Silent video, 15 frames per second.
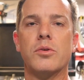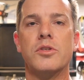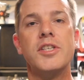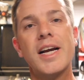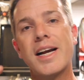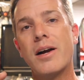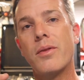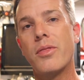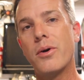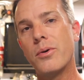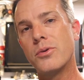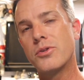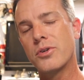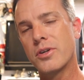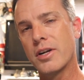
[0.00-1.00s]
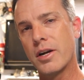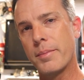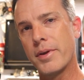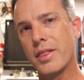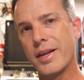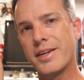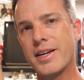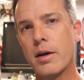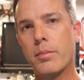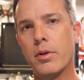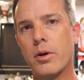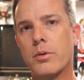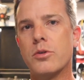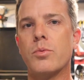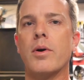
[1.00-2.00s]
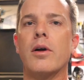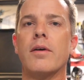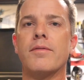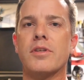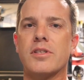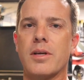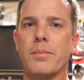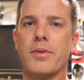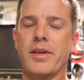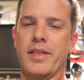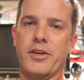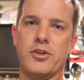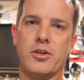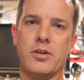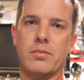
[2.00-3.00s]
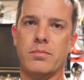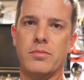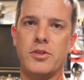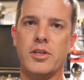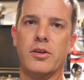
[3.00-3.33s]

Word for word: So check out those. They're going to be linked down below as well if it's something something that you're